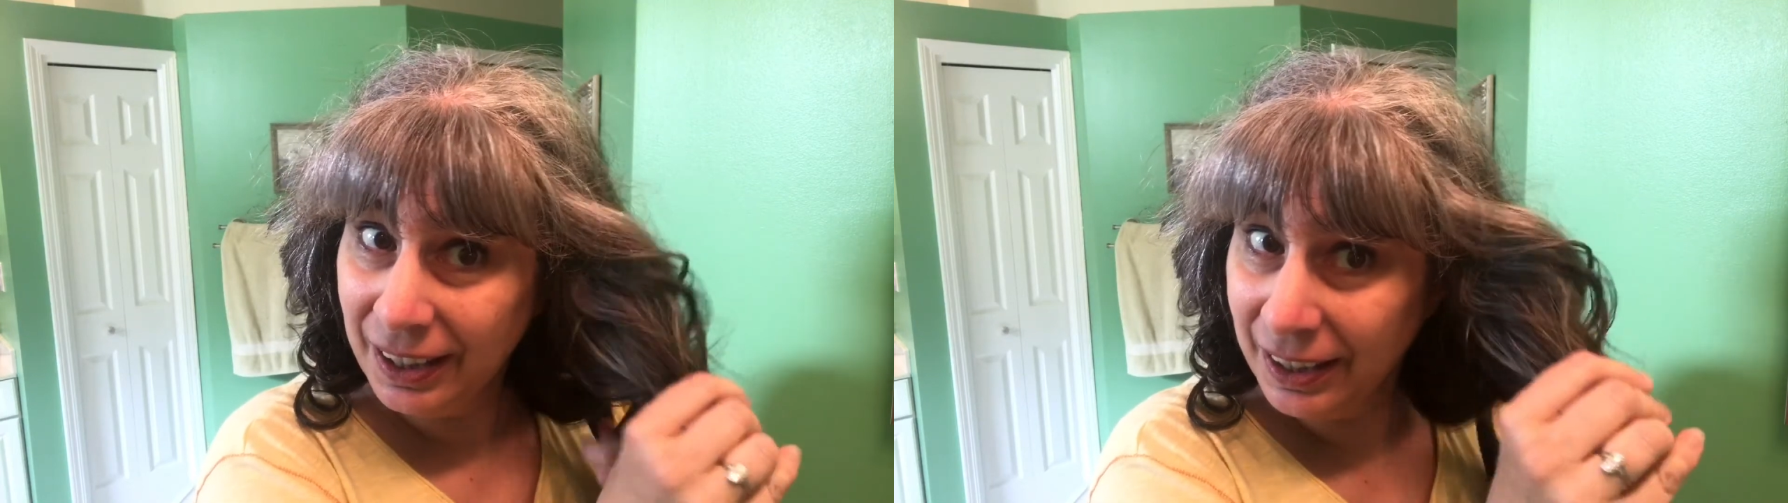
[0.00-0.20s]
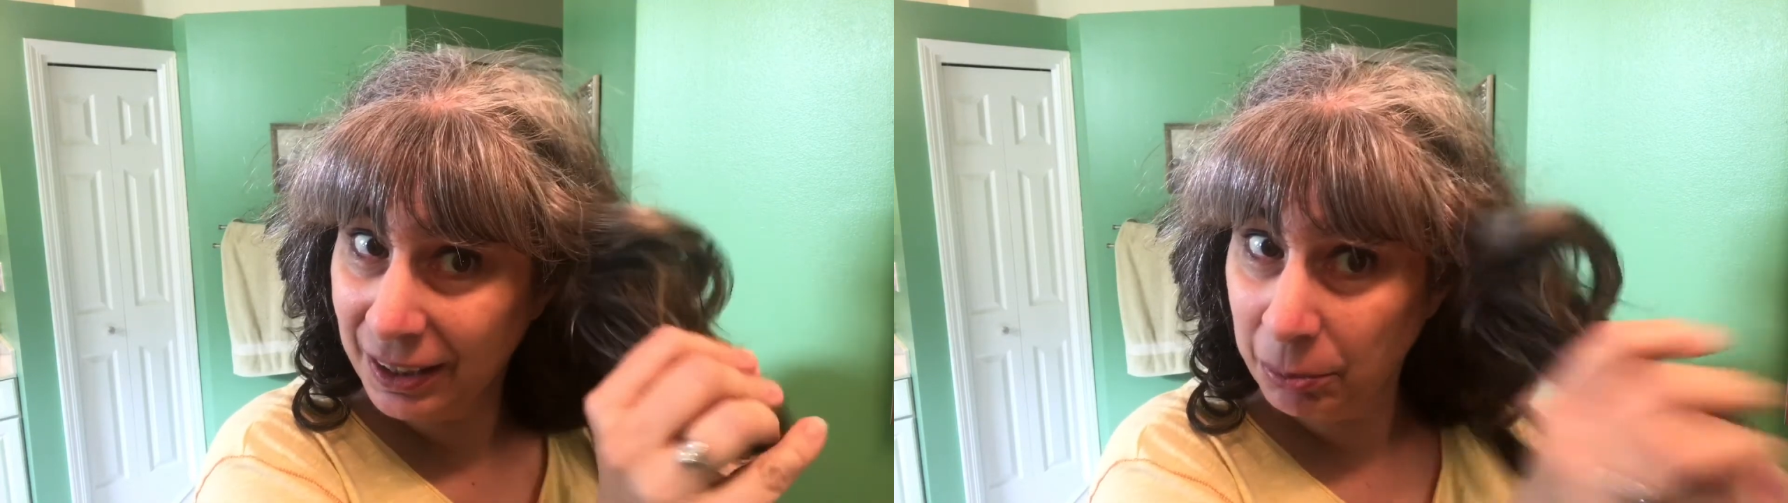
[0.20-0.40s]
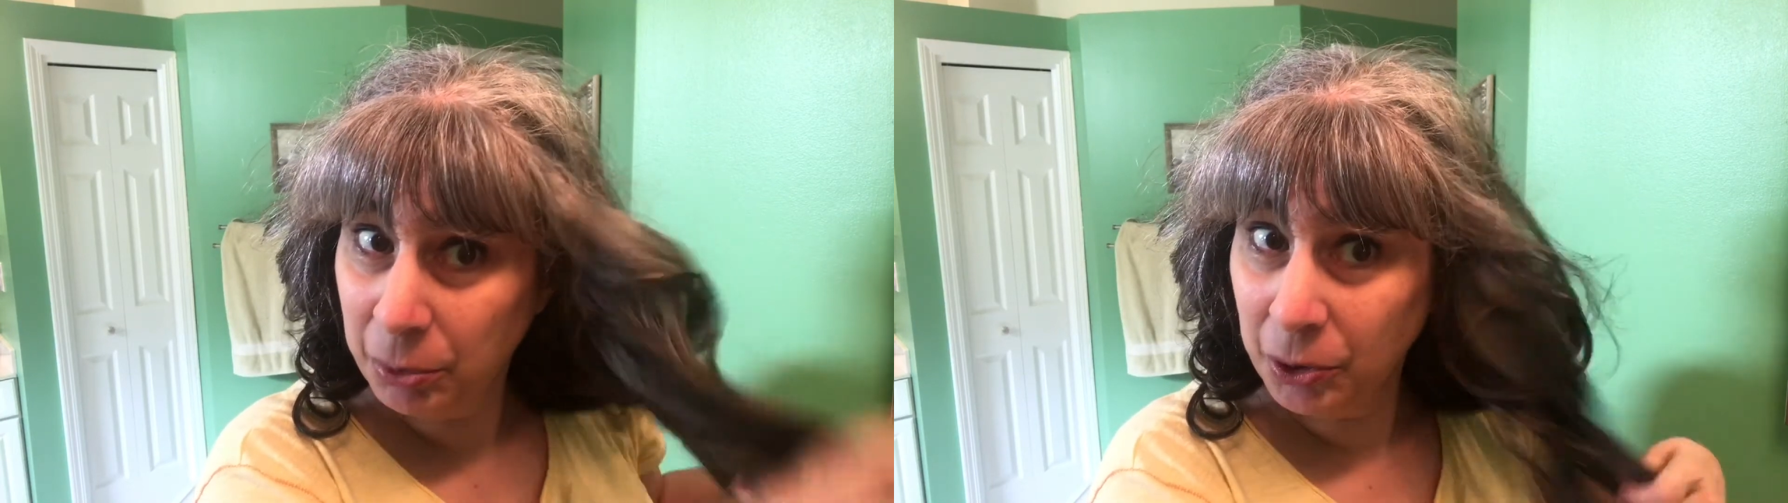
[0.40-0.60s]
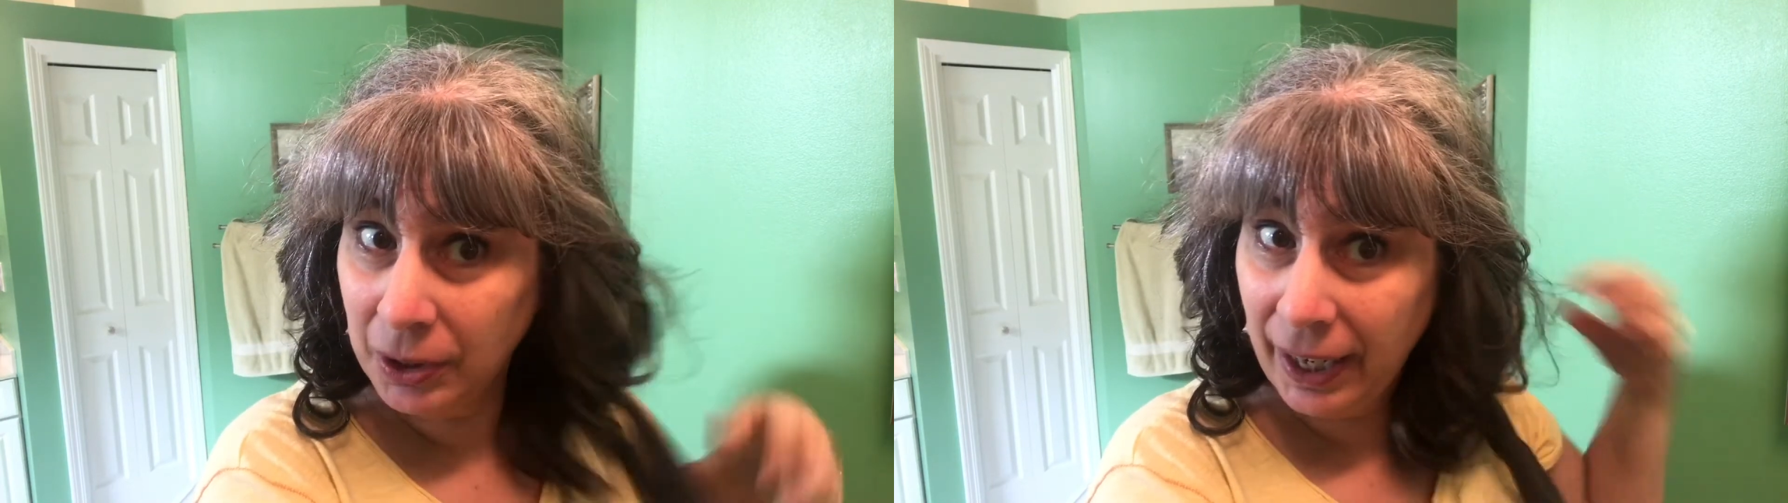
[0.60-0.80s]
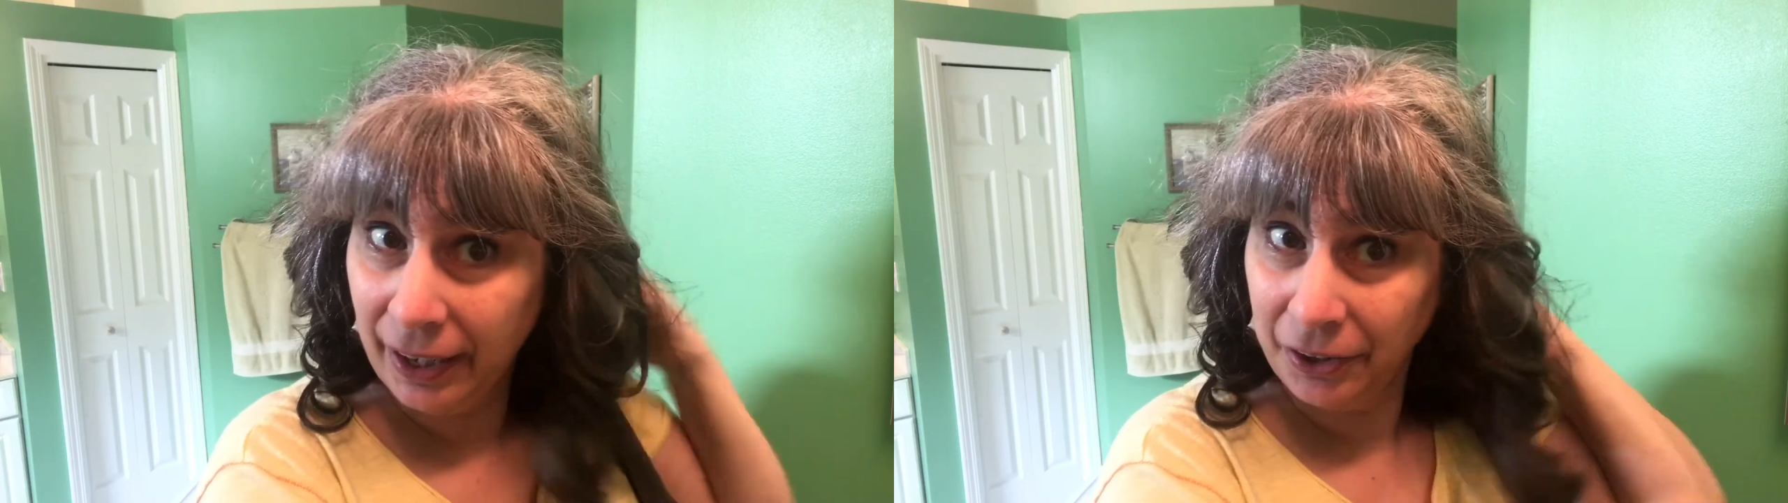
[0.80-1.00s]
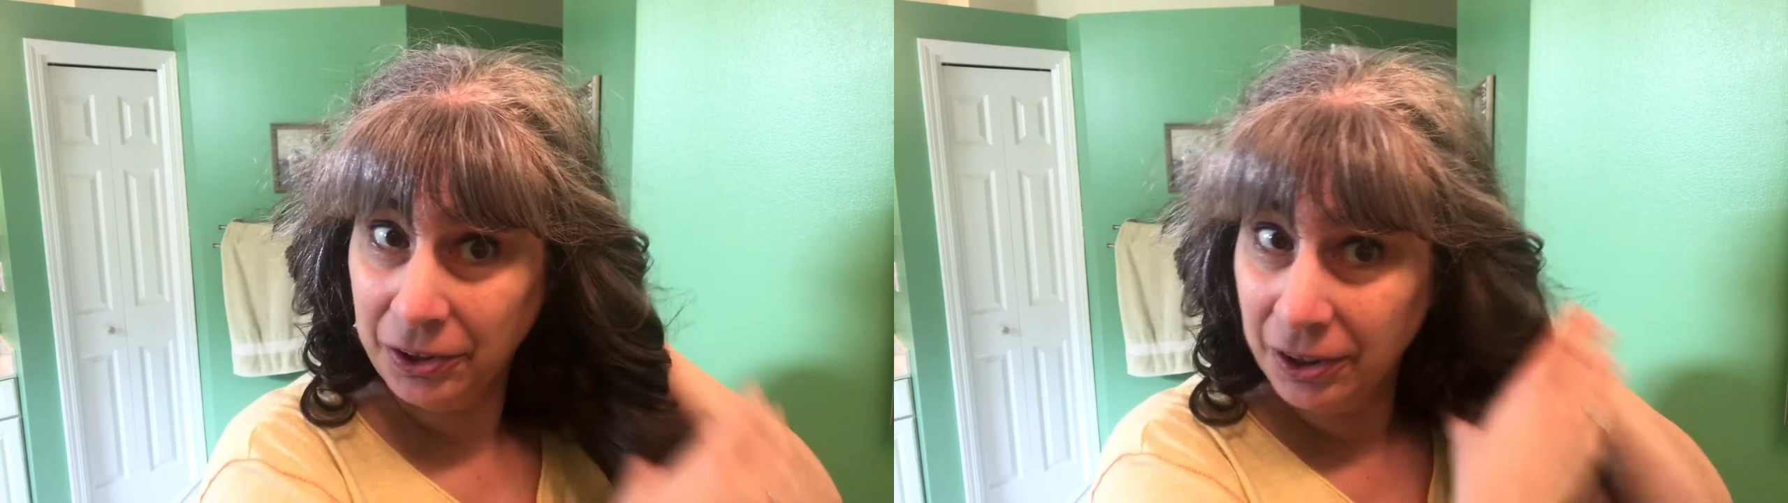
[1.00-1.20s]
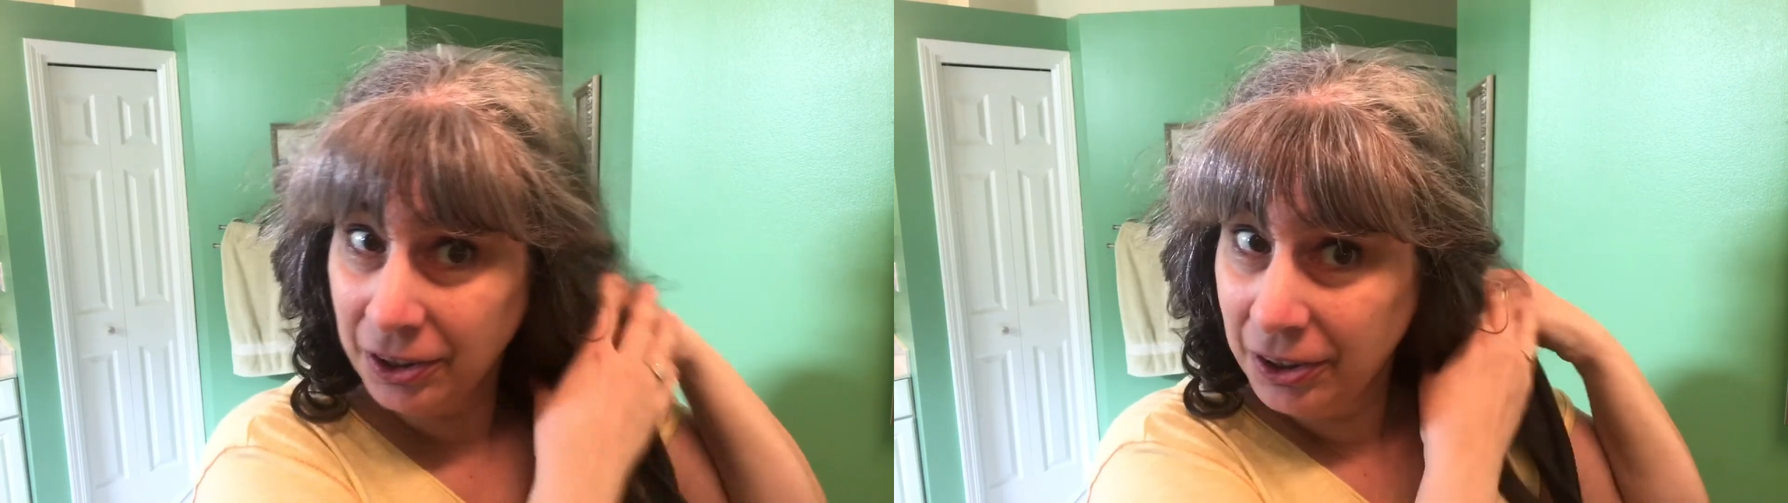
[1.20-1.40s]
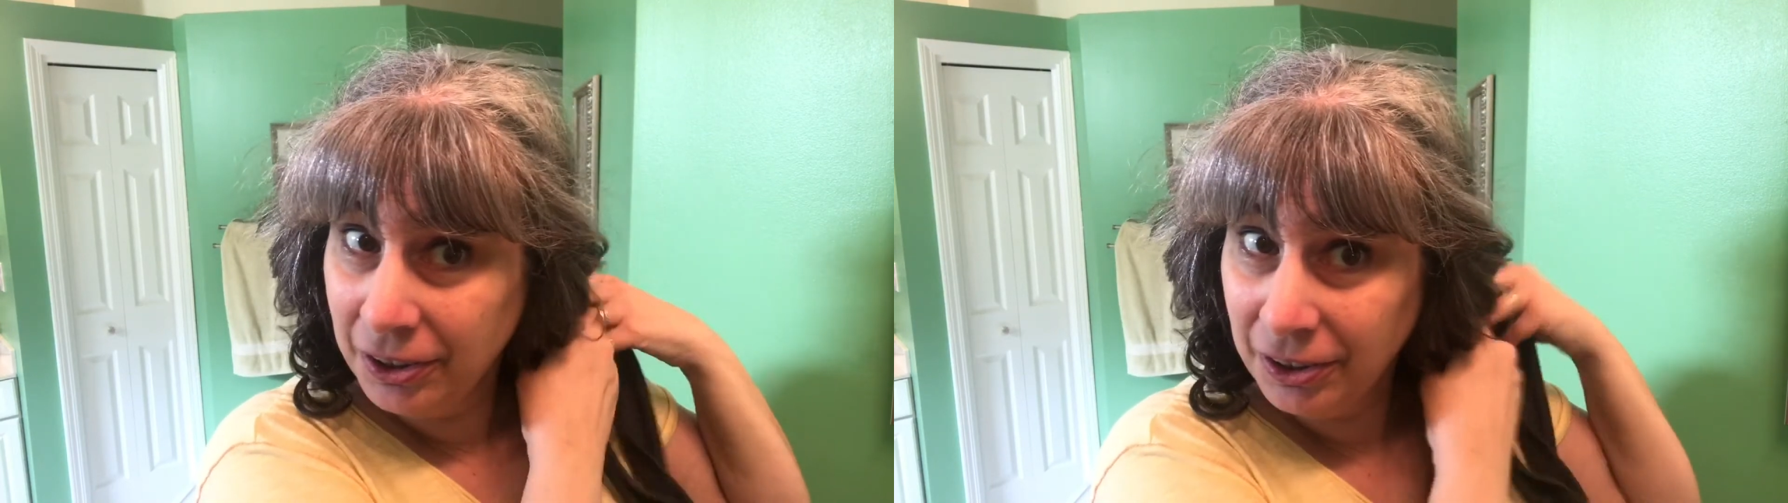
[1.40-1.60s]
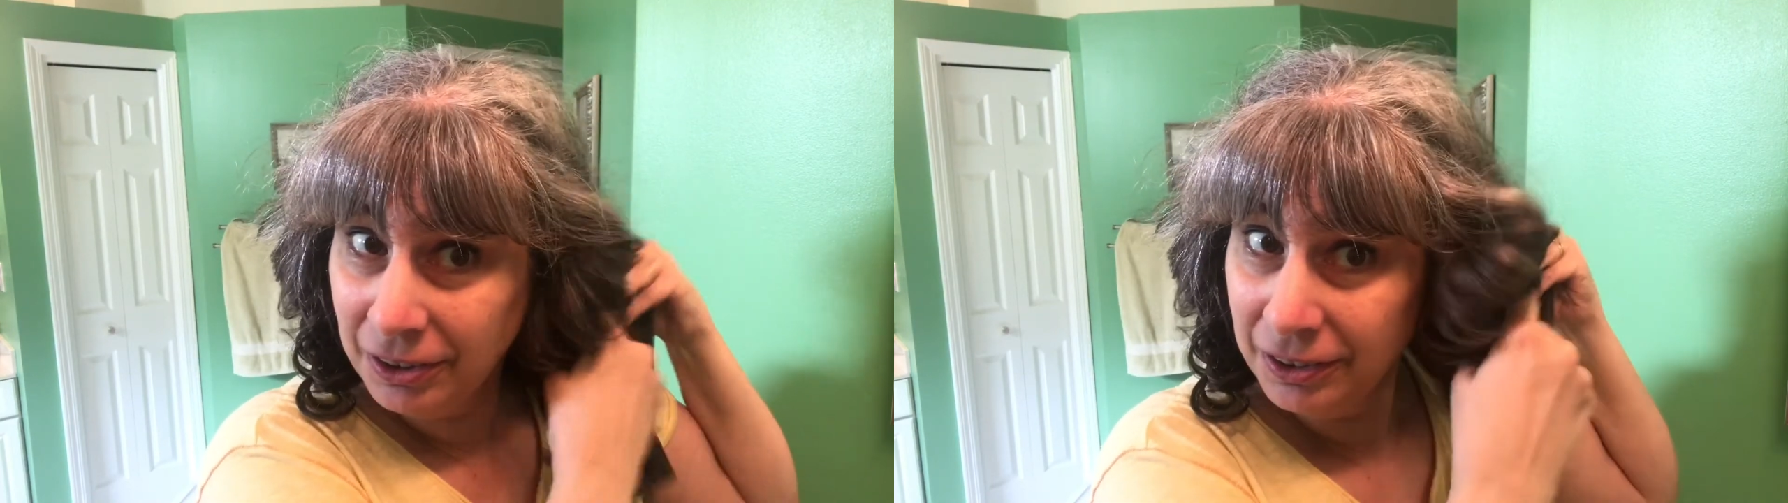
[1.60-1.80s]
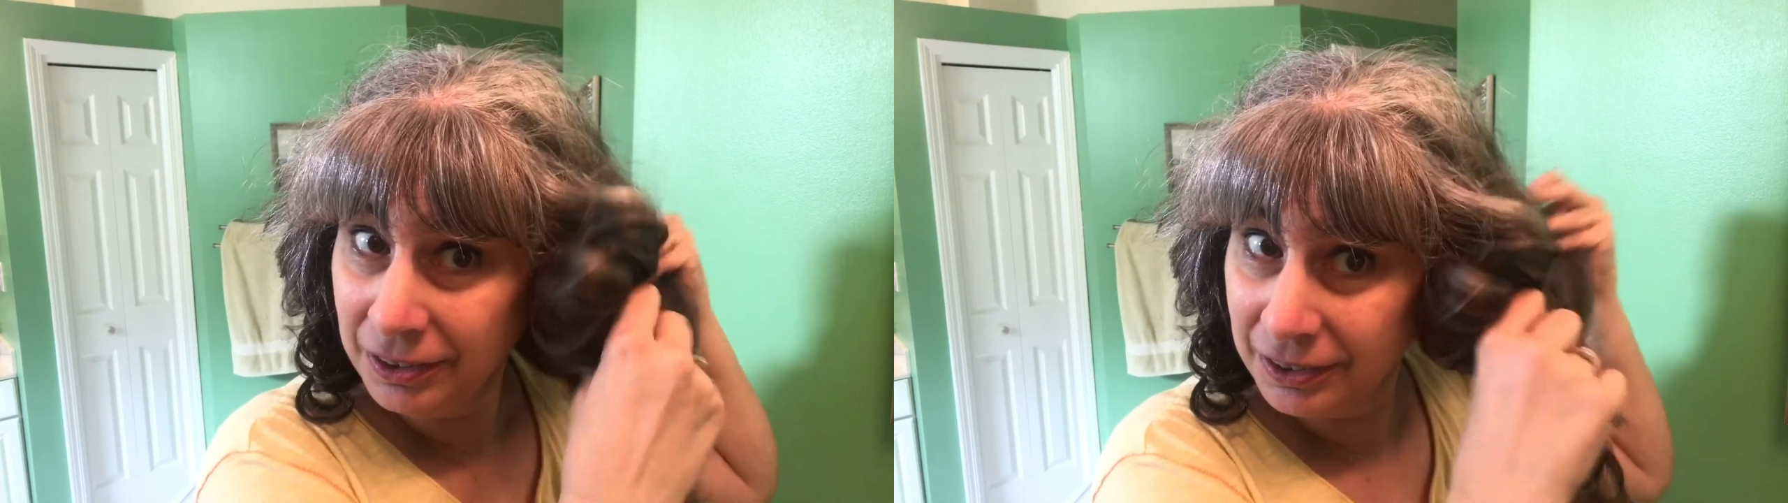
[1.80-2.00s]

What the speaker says: and pull out the curl.